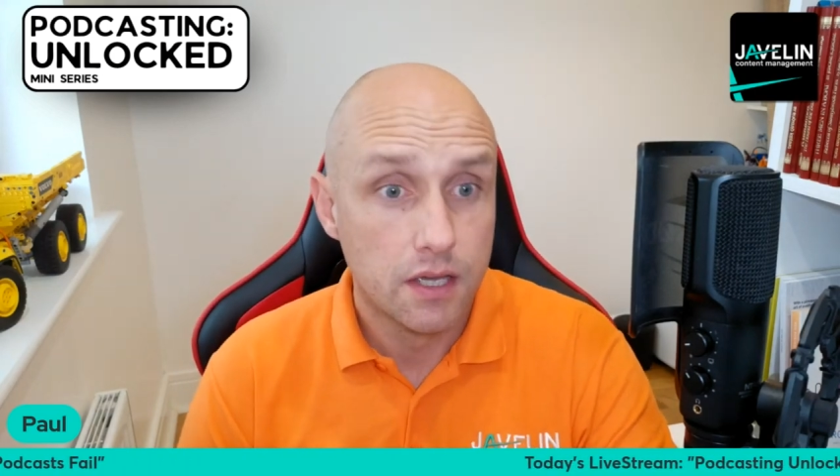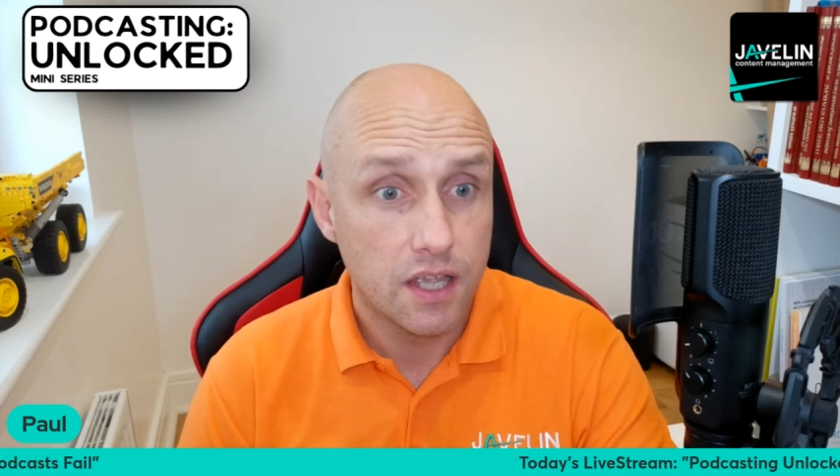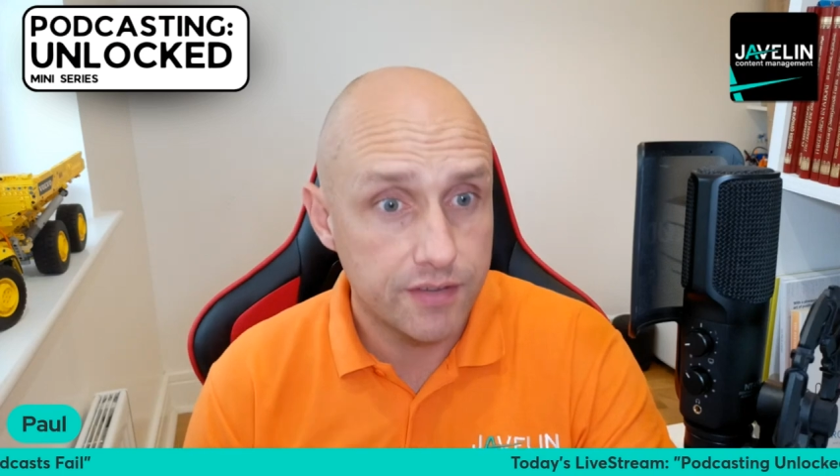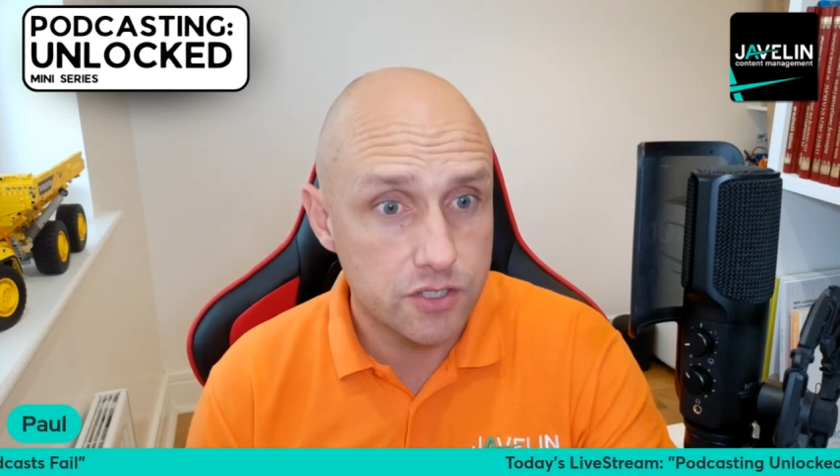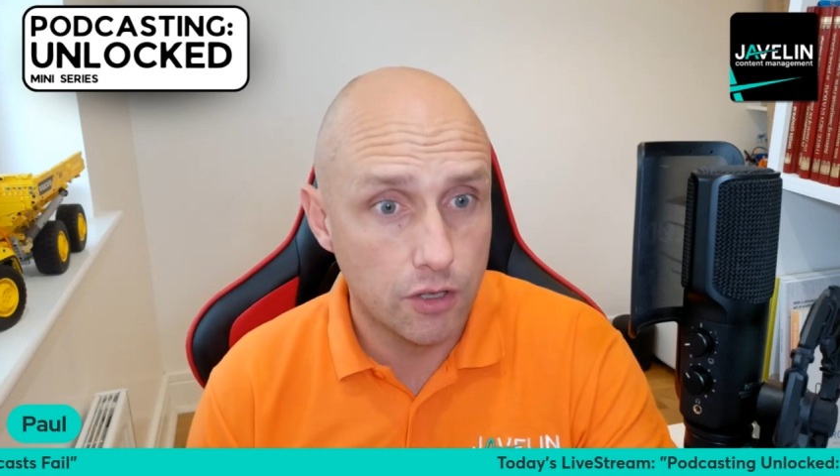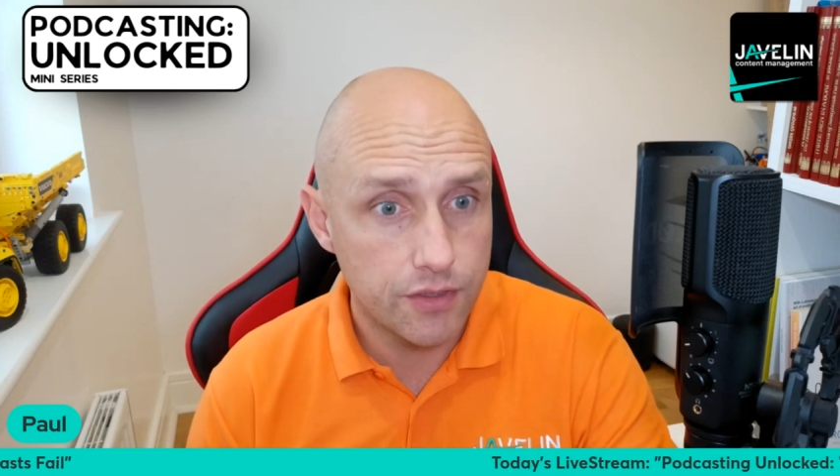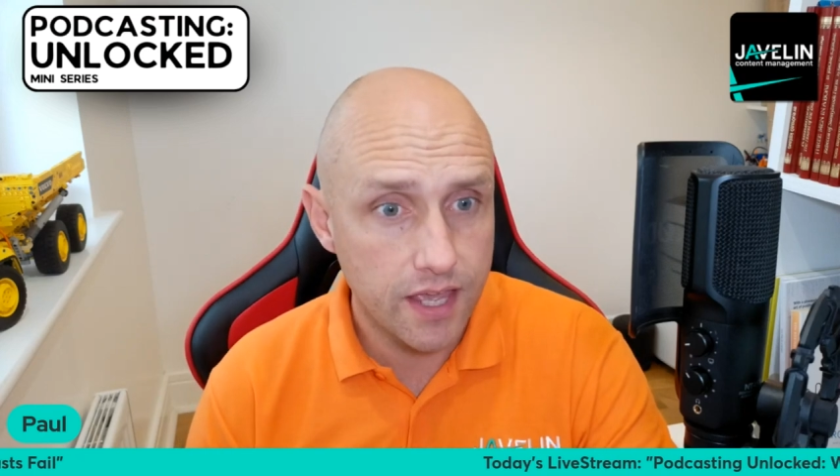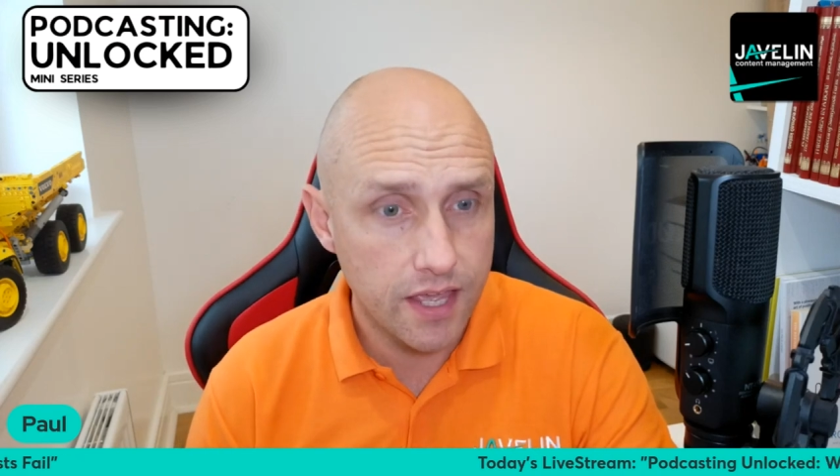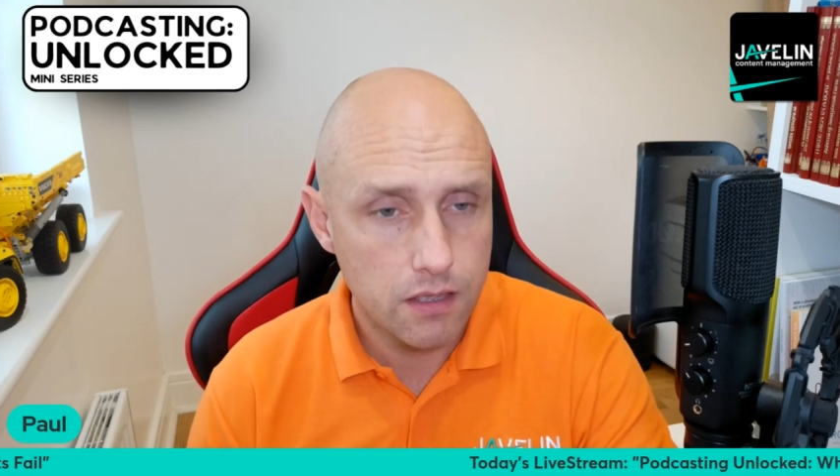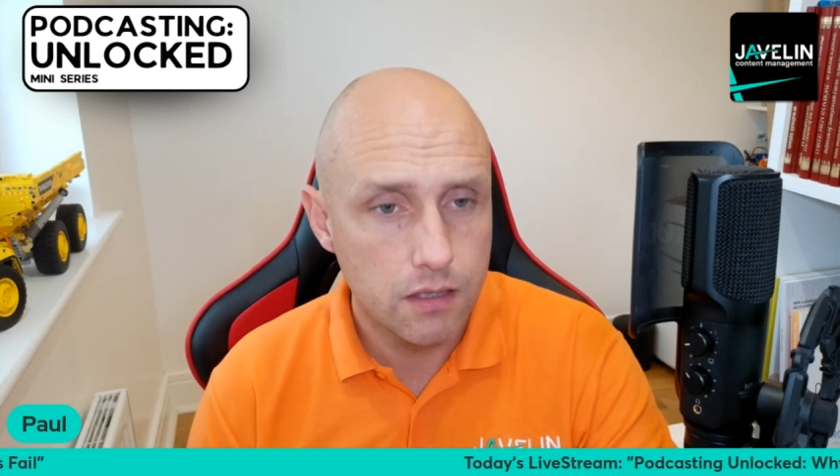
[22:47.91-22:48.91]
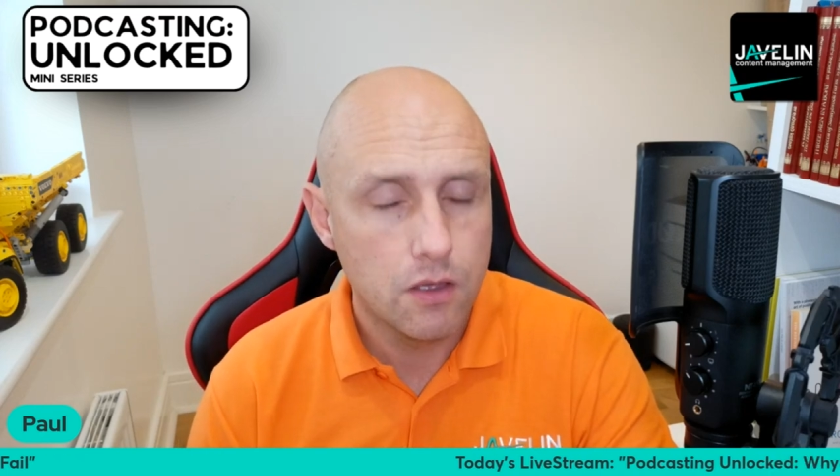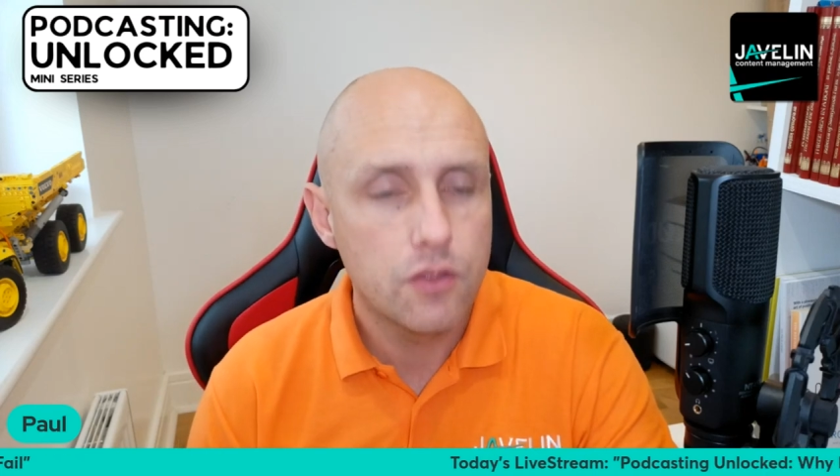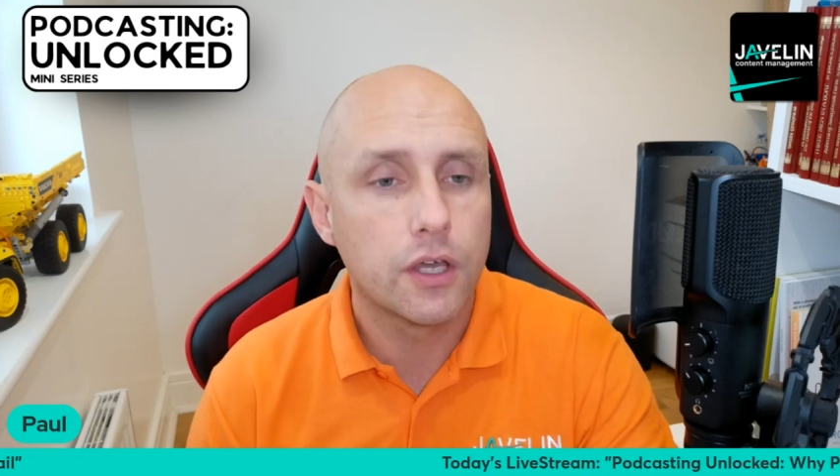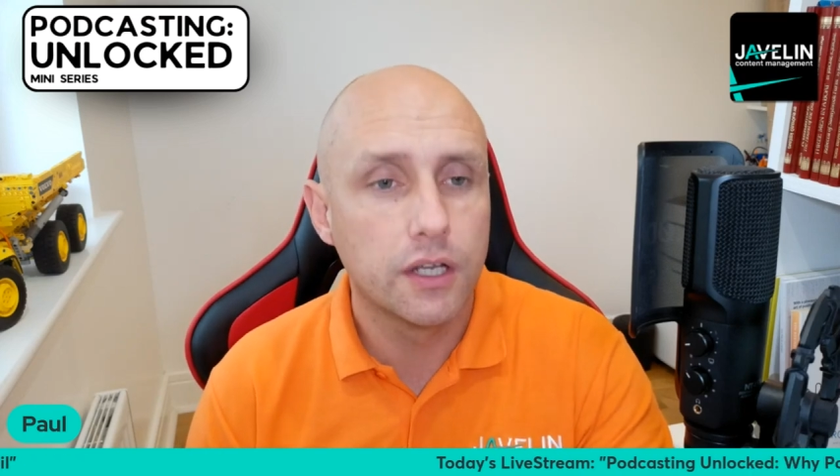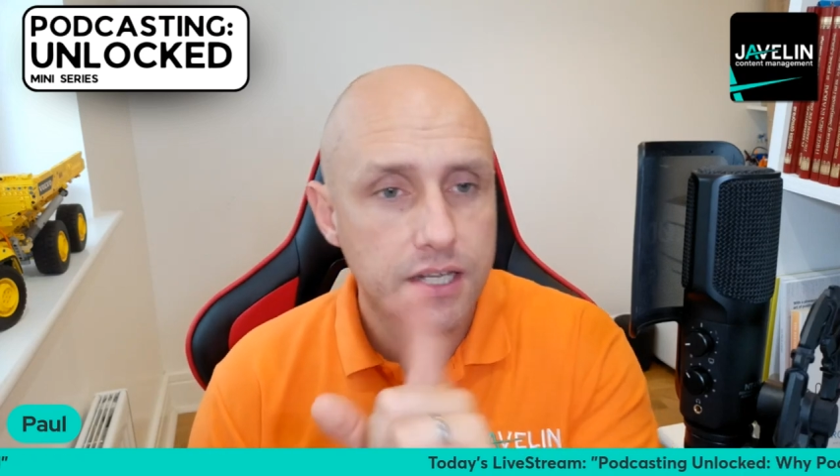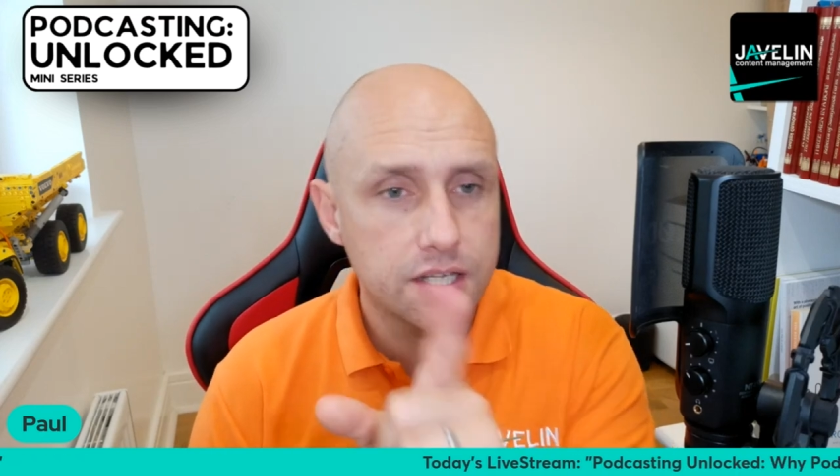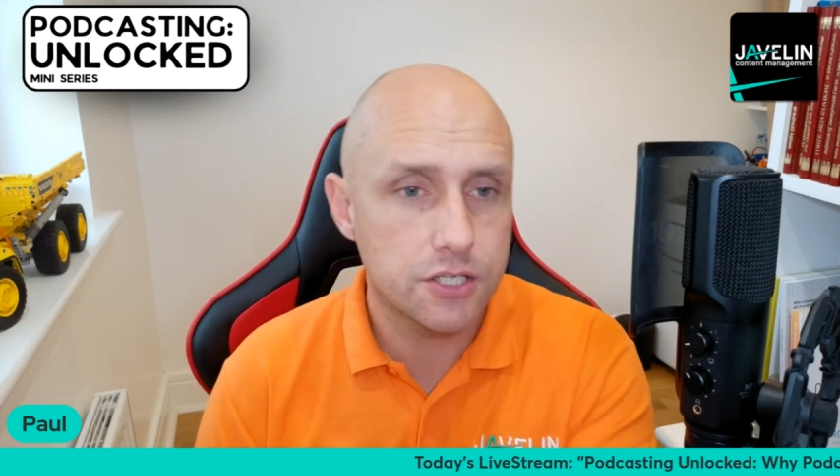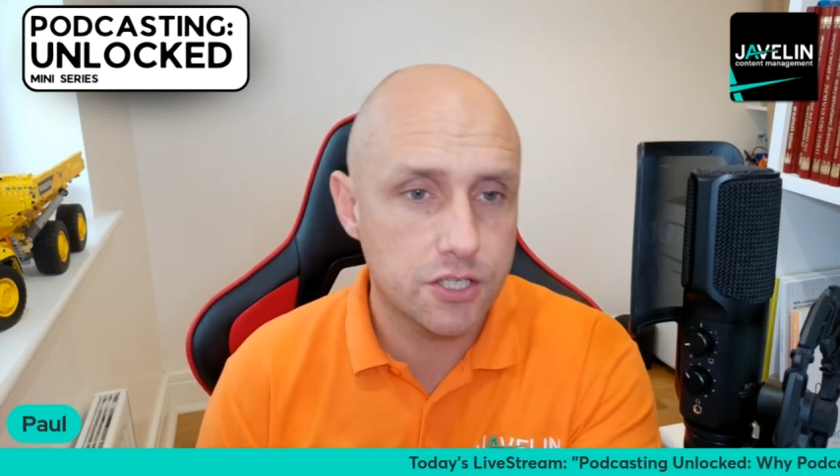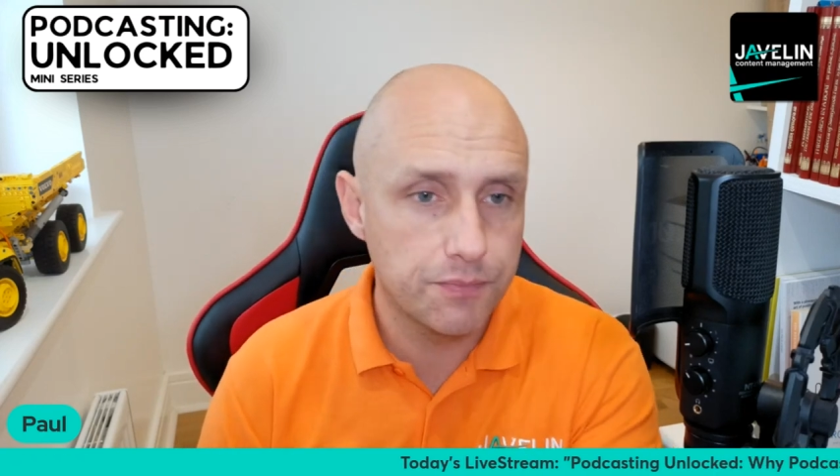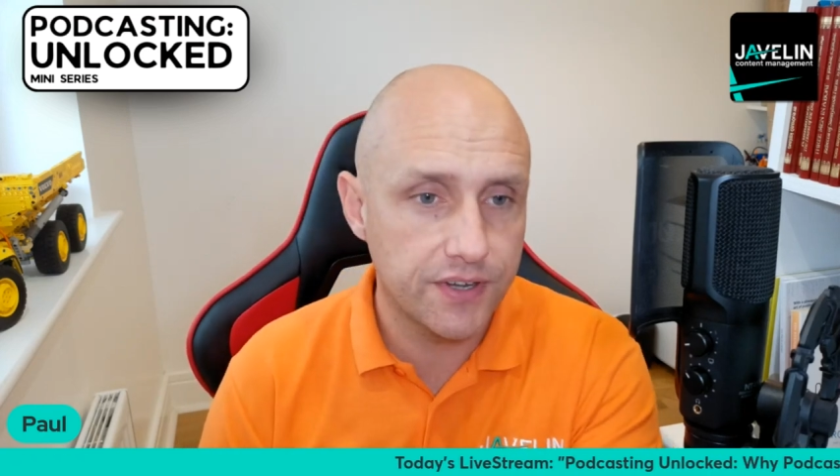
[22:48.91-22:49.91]
If it's not there, they're going to listen to
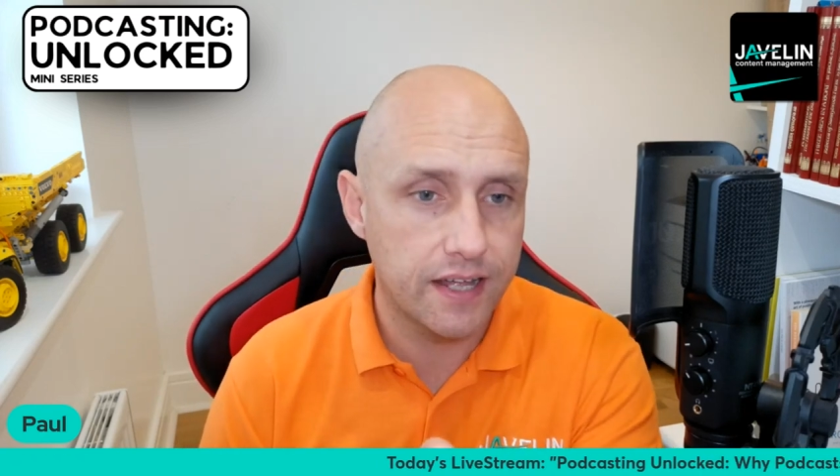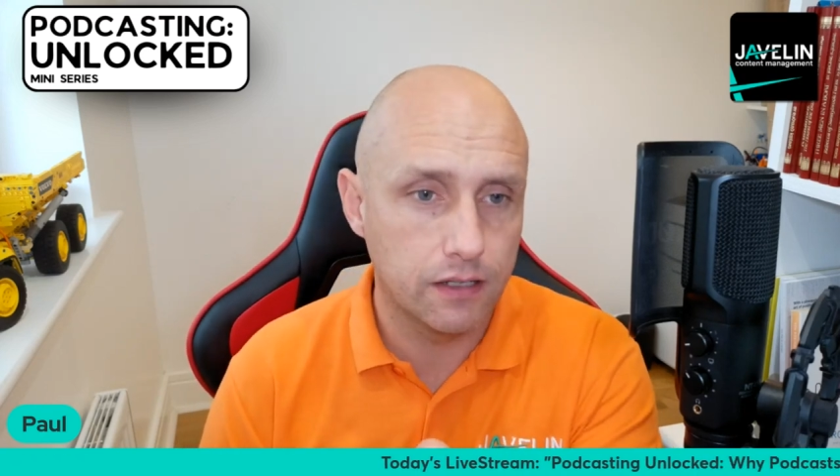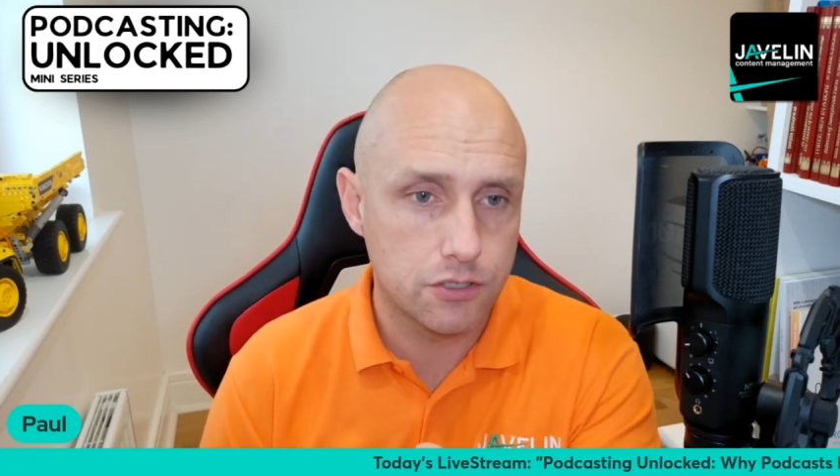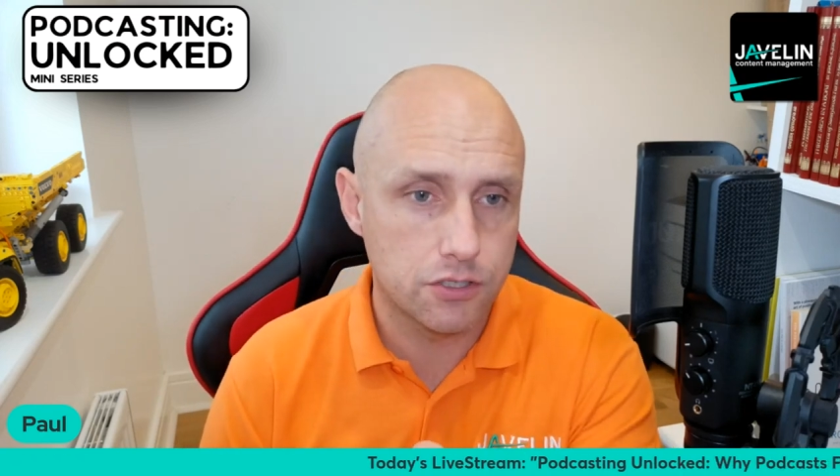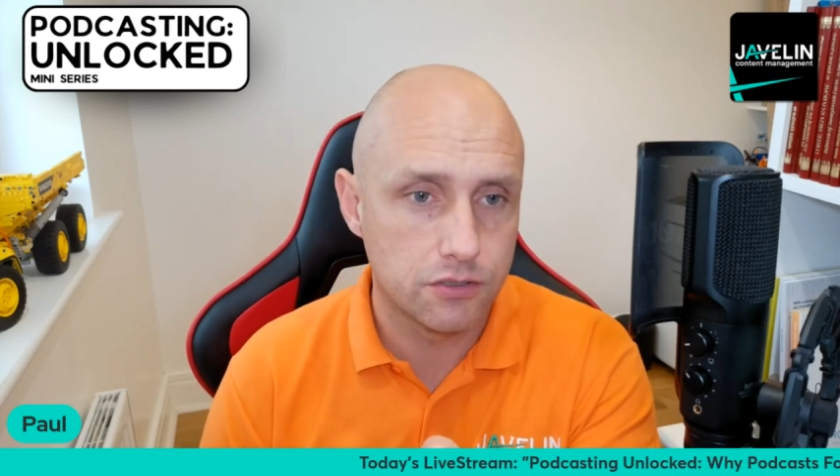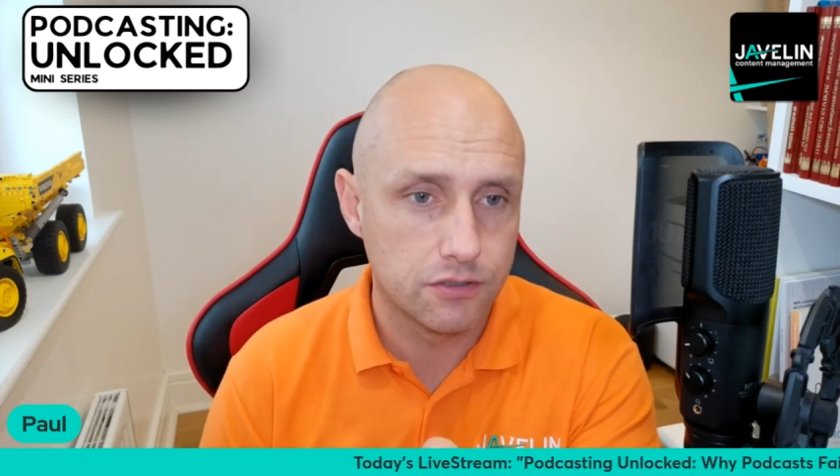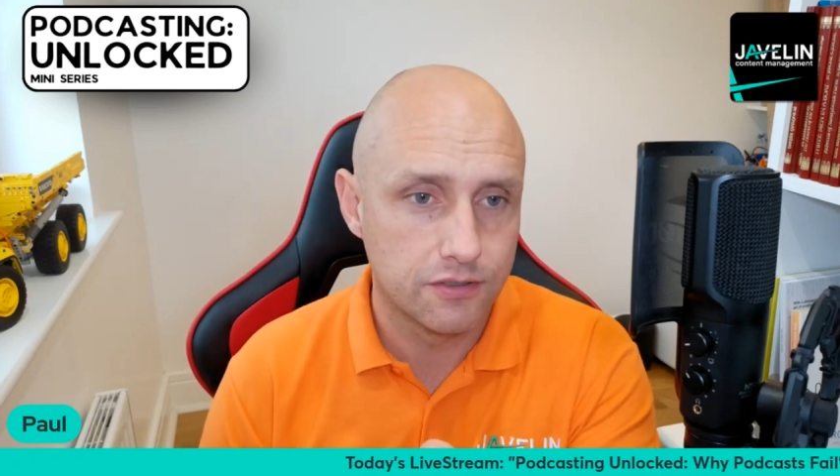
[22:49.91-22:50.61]
something else.